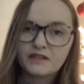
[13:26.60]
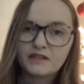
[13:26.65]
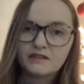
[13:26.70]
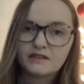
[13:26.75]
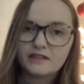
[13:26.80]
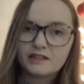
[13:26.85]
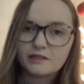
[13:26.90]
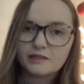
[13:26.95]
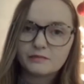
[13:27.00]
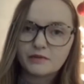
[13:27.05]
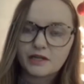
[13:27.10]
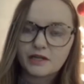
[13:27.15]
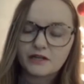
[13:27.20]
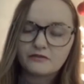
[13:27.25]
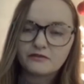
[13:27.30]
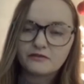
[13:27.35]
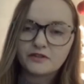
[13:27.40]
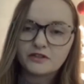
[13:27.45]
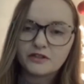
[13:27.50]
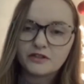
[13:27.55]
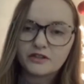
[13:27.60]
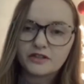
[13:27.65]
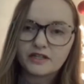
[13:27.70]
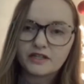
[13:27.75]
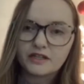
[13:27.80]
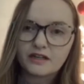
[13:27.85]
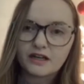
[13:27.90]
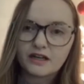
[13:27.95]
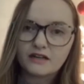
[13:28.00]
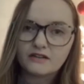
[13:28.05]
This plan for
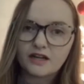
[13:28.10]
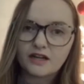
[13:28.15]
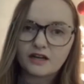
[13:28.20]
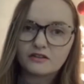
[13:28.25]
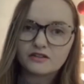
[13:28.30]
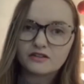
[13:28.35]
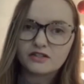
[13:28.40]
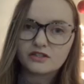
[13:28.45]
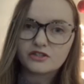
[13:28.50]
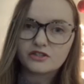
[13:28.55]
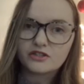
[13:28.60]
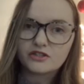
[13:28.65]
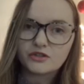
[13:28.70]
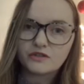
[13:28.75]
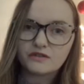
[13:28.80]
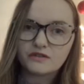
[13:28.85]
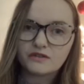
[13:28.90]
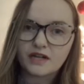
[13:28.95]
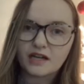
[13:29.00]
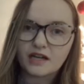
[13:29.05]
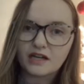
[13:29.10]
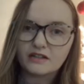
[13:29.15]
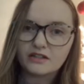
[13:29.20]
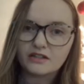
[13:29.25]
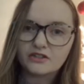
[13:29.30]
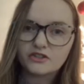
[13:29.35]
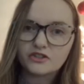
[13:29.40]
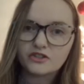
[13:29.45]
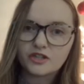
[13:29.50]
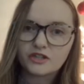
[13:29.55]
learning allows the student and
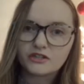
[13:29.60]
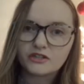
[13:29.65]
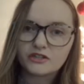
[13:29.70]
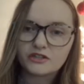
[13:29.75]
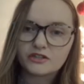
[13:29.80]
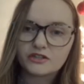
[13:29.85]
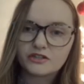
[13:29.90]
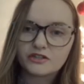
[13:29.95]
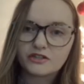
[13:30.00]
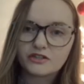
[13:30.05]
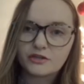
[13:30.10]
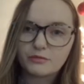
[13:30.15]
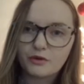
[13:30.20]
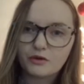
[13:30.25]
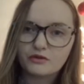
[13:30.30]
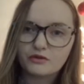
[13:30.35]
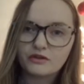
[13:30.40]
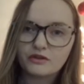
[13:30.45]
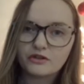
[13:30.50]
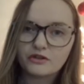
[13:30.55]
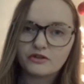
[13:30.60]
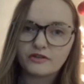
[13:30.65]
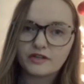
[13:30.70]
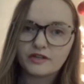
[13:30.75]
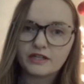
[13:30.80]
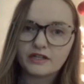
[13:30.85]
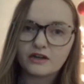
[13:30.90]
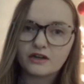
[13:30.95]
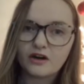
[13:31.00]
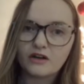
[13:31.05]
instructors to both
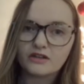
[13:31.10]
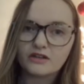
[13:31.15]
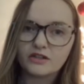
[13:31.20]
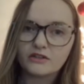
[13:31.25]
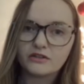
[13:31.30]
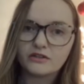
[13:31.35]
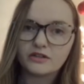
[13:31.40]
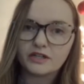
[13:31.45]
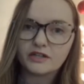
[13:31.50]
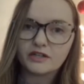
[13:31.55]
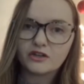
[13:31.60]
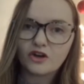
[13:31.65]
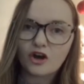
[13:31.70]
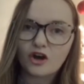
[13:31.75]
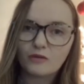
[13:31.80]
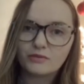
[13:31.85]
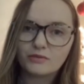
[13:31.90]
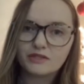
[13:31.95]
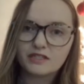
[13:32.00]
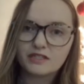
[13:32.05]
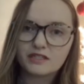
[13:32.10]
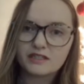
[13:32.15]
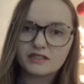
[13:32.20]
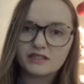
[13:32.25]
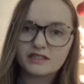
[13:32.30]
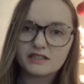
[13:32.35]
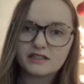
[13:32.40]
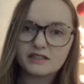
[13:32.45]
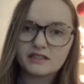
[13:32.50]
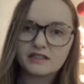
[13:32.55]
agree on the learning
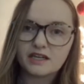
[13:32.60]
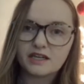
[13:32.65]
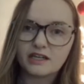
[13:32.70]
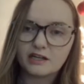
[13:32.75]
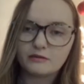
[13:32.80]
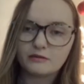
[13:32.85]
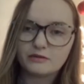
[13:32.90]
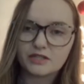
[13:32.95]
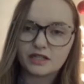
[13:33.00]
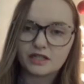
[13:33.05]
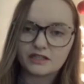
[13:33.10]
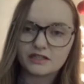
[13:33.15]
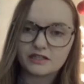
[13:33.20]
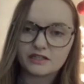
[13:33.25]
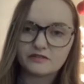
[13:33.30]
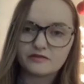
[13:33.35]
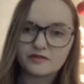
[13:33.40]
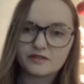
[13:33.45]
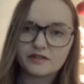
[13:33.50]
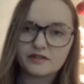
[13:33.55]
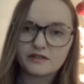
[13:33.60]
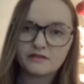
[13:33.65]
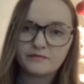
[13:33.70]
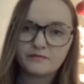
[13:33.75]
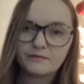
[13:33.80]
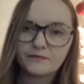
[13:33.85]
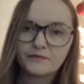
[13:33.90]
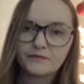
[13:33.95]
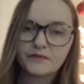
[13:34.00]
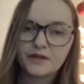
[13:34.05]
competencies and objectives.
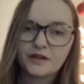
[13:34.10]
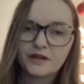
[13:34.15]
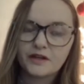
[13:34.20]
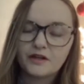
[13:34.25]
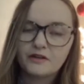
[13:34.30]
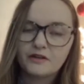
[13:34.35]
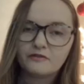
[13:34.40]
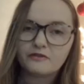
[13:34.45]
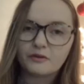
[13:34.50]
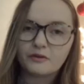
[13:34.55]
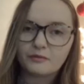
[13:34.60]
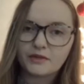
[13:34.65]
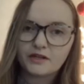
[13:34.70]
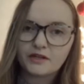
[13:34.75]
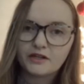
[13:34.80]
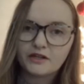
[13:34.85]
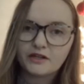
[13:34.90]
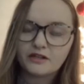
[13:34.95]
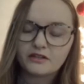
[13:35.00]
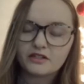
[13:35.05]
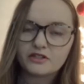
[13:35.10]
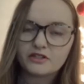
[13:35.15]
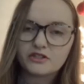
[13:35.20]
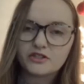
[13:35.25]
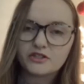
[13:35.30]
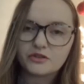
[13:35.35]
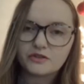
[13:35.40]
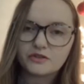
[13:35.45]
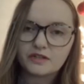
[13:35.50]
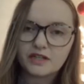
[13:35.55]
From here, the
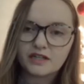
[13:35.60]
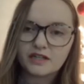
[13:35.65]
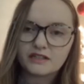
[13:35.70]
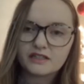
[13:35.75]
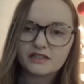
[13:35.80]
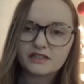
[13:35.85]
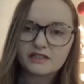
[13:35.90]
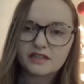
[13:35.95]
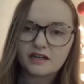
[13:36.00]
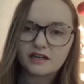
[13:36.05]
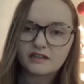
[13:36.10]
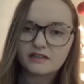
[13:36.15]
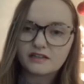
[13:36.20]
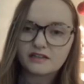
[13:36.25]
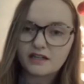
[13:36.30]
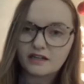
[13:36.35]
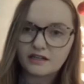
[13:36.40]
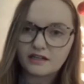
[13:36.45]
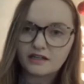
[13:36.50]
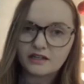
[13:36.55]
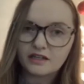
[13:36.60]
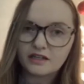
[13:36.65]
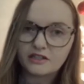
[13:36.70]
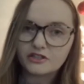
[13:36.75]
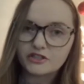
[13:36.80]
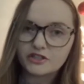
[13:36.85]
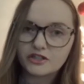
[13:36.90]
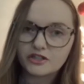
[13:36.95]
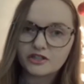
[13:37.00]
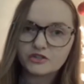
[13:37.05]
student can discuss any
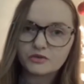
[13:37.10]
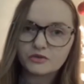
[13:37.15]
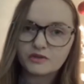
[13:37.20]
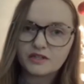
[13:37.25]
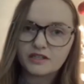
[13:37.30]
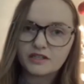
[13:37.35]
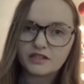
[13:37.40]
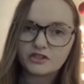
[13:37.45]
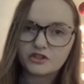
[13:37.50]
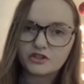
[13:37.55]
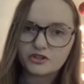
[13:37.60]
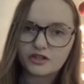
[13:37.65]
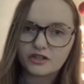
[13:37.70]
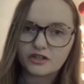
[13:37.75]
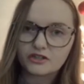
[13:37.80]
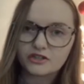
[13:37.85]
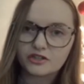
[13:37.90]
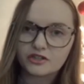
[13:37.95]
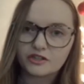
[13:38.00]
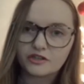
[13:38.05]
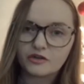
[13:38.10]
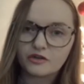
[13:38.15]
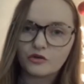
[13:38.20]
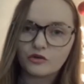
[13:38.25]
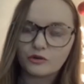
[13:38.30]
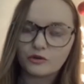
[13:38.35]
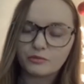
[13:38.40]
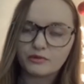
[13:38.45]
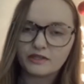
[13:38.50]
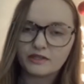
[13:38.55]
concerns with the instructor
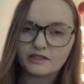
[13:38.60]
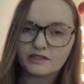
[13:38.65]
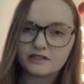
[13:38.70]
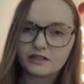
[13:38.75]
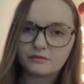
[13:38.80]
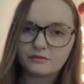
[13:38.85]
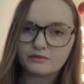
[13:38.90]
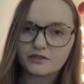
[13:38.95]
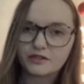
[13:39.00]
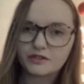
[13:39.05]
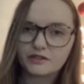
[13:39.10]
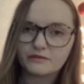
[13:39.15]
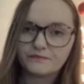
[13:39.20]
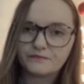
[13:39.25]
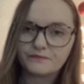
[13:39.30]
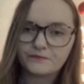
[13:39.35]
or preceptor.